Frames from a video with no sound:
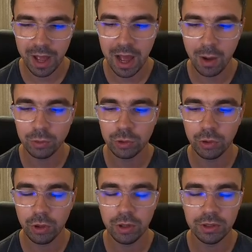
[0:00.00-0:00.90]

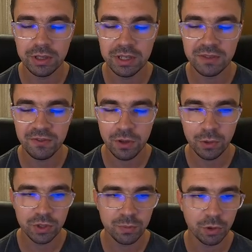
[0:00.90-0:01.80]
auto-load this
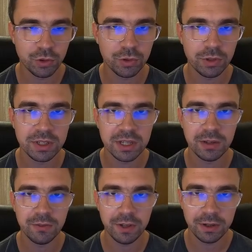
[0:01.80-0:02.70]
Fuse module inside
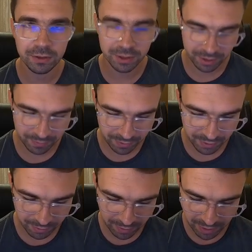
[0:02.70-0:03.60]
of Linux. So,